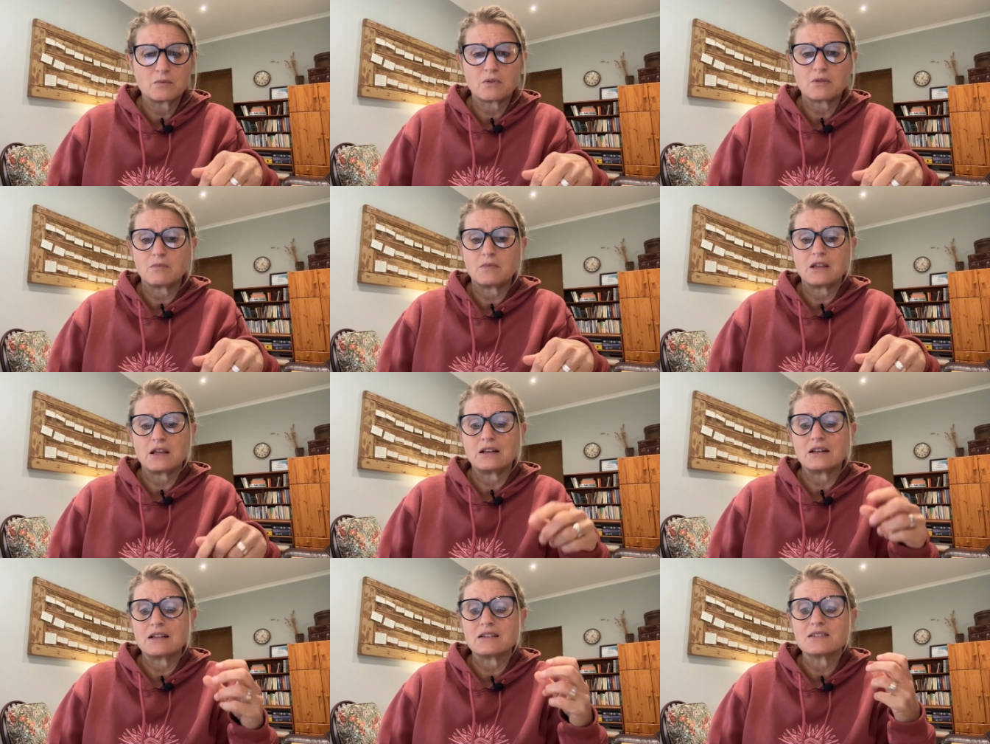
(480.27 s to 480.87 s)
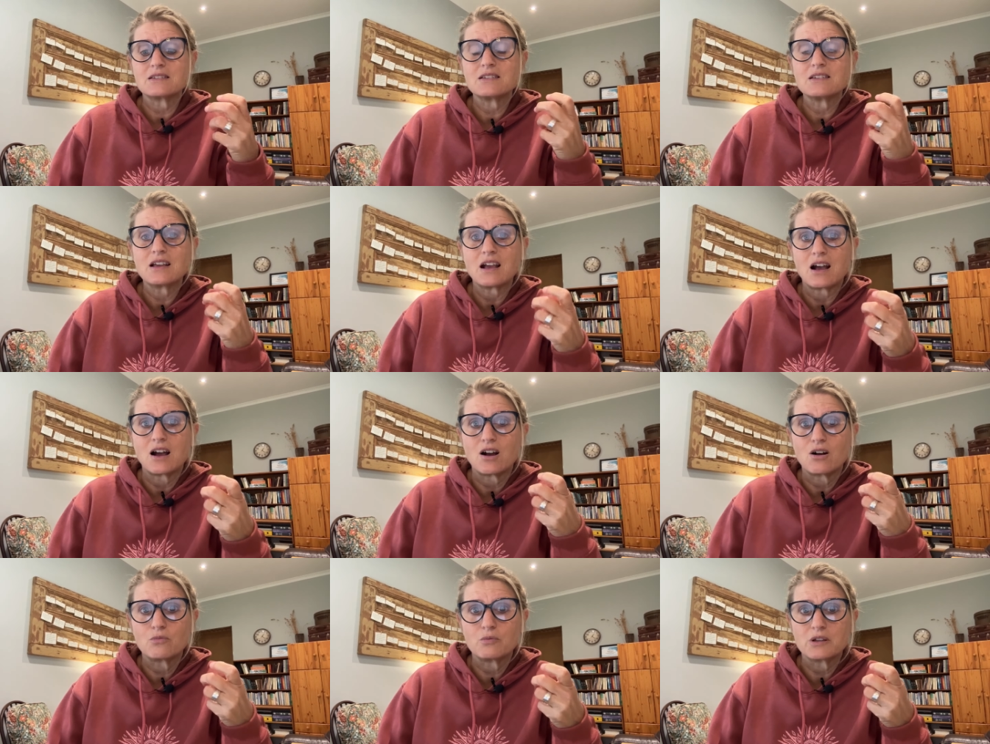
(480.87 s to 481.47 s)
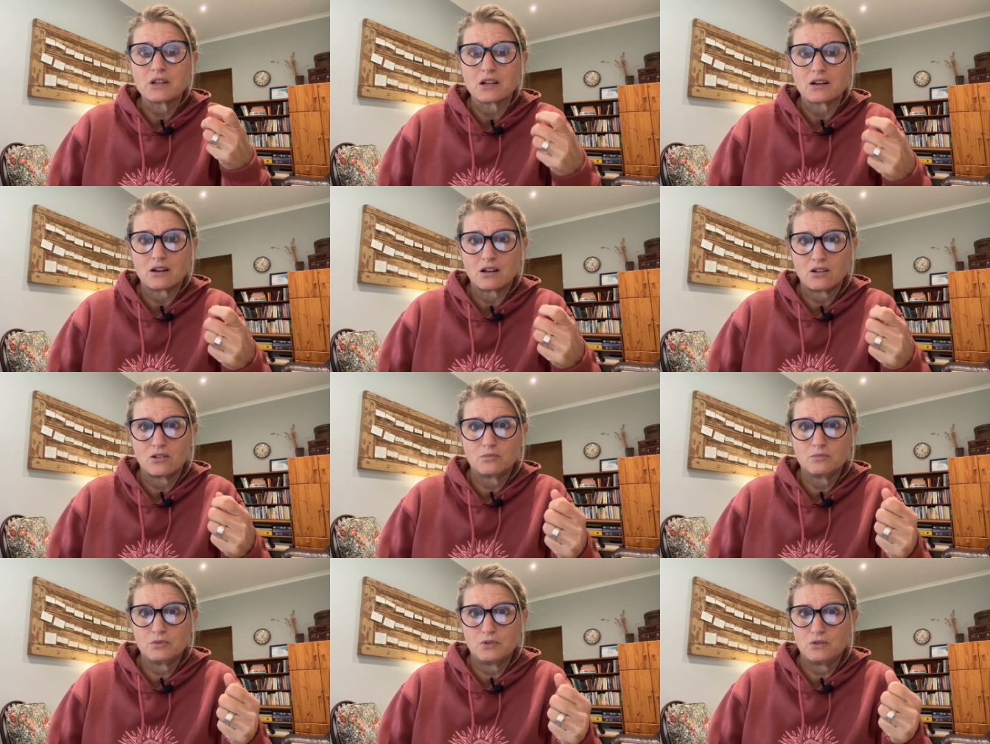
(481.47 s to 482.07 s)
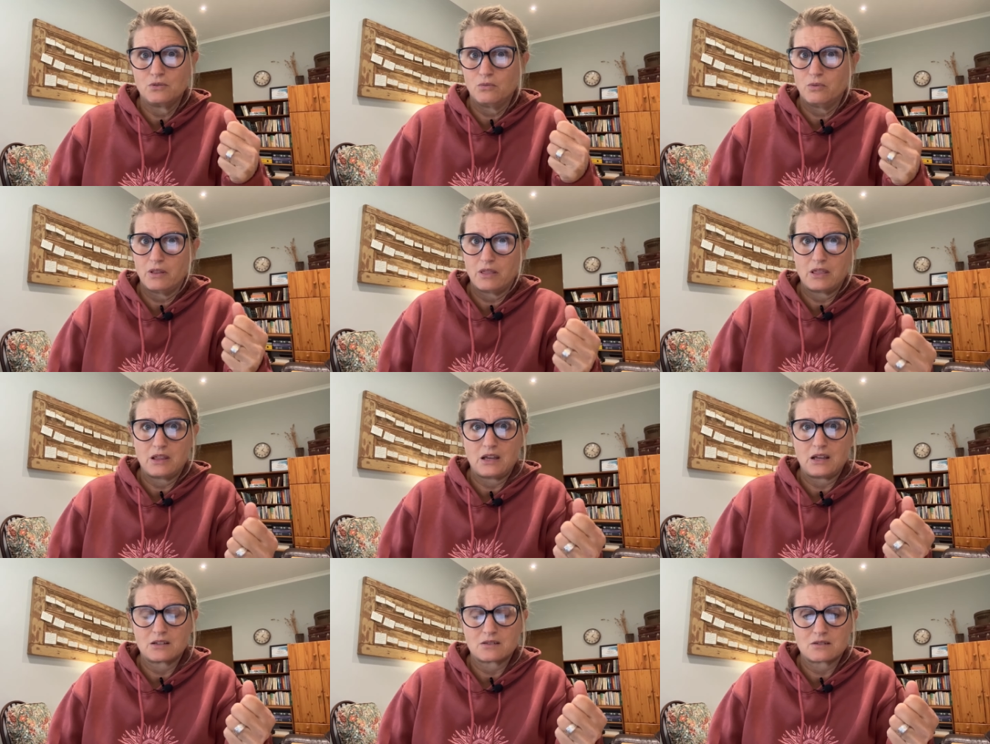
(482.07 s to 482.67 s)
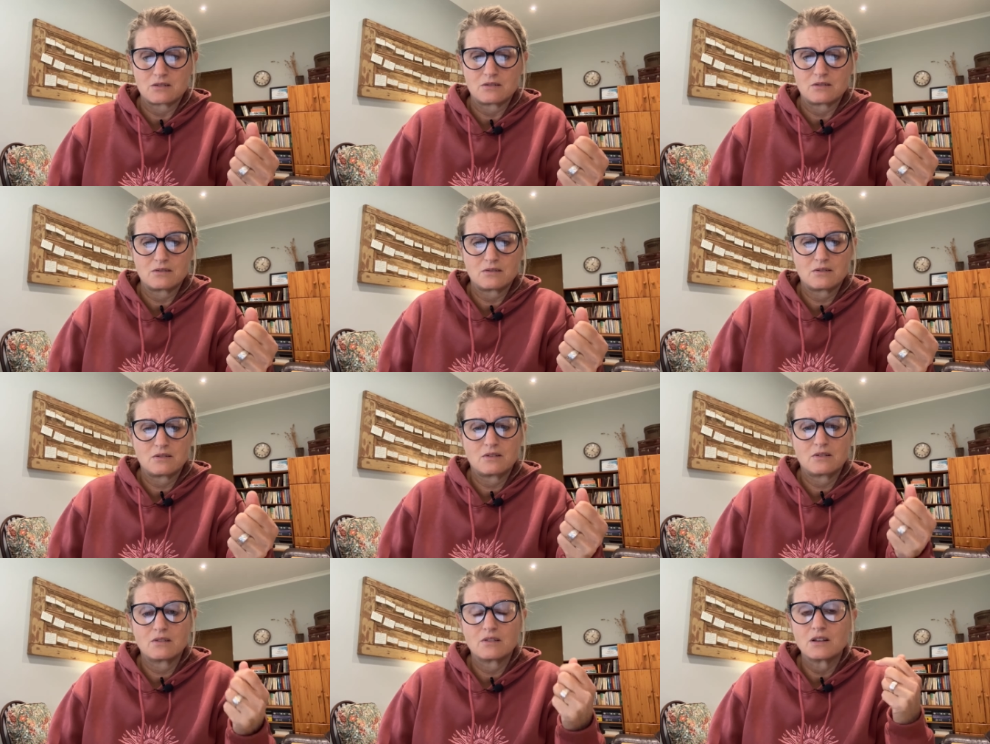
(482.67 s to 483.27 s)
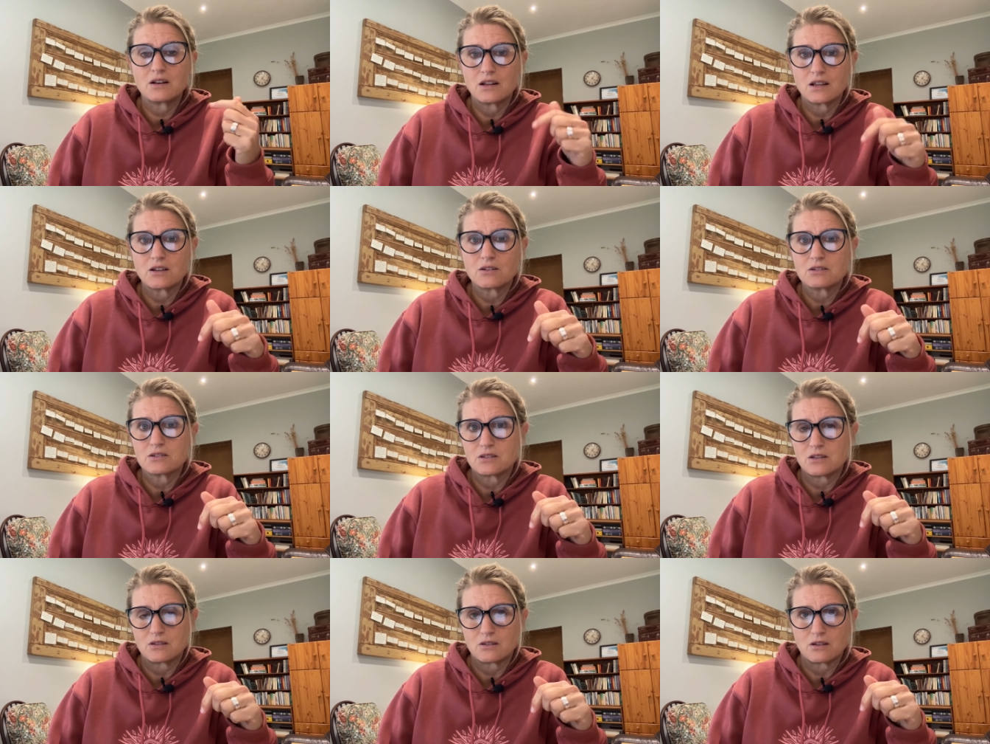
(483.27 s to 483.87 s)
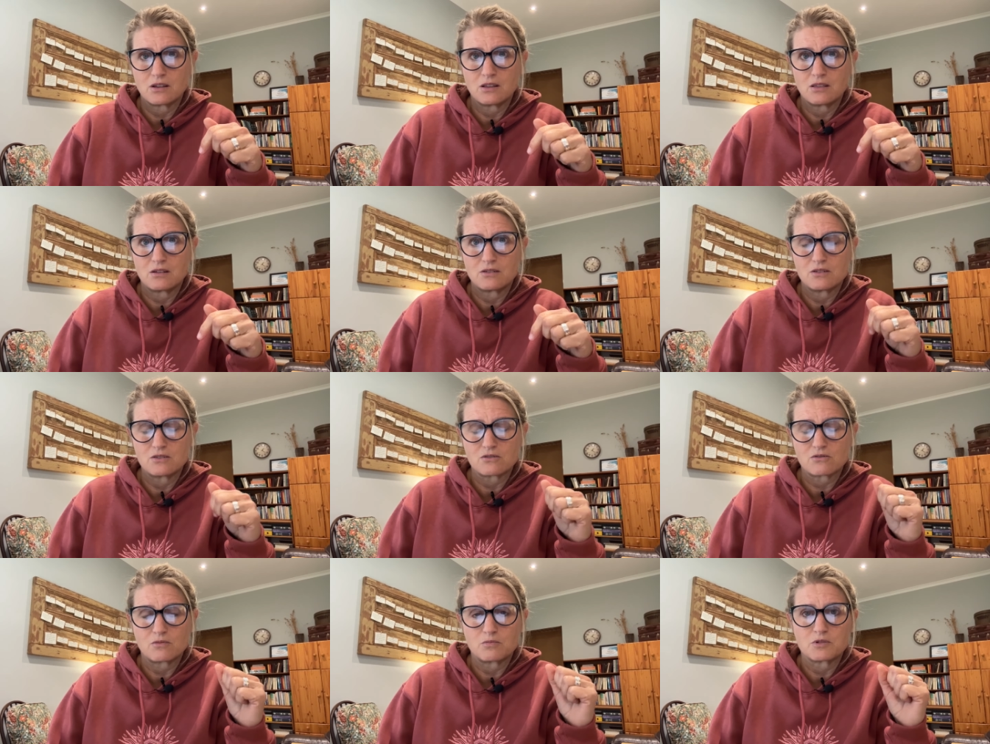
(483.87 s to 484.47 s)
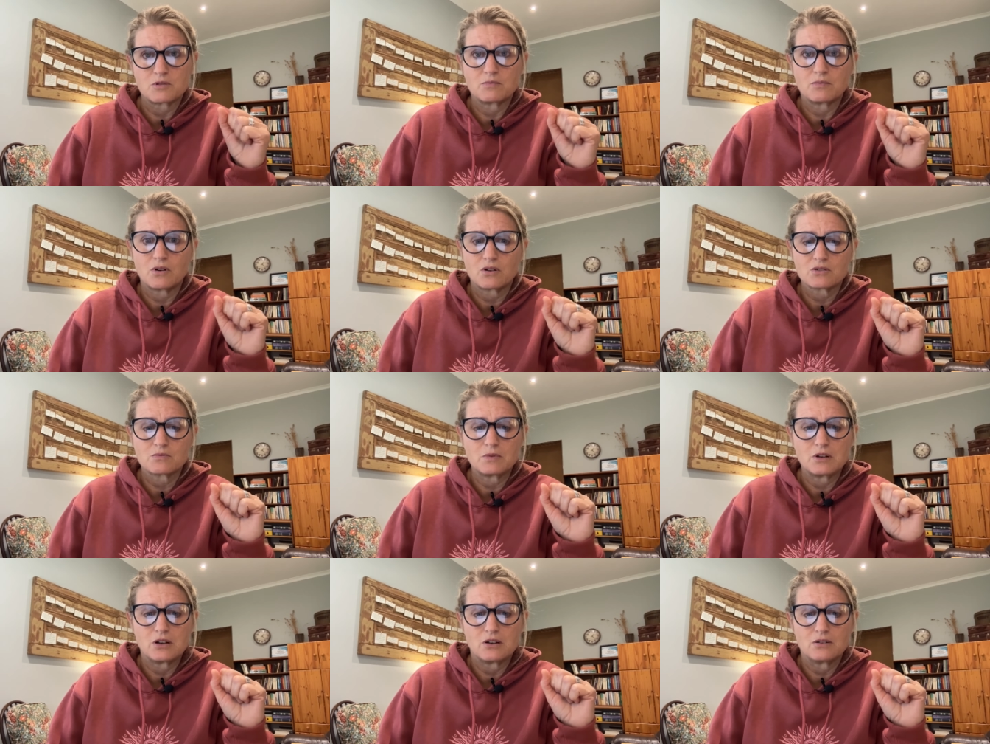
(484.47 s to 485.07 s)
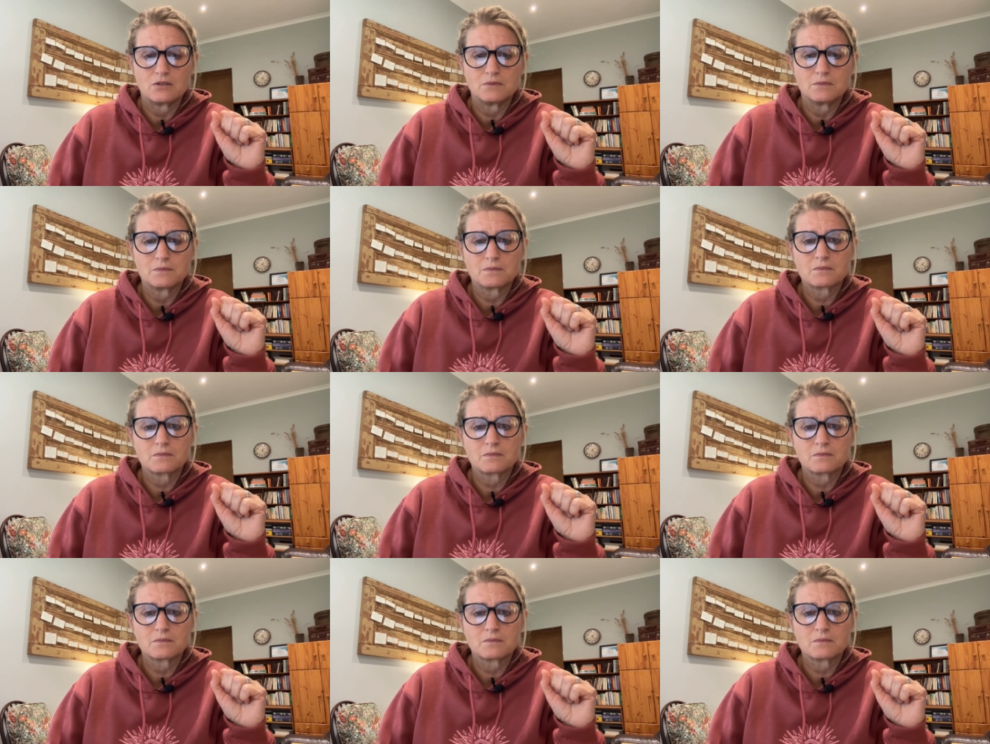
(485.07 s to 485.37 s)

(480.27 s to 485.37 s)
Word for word: with me, and let's see how we can help you with that. The link is in the description box below.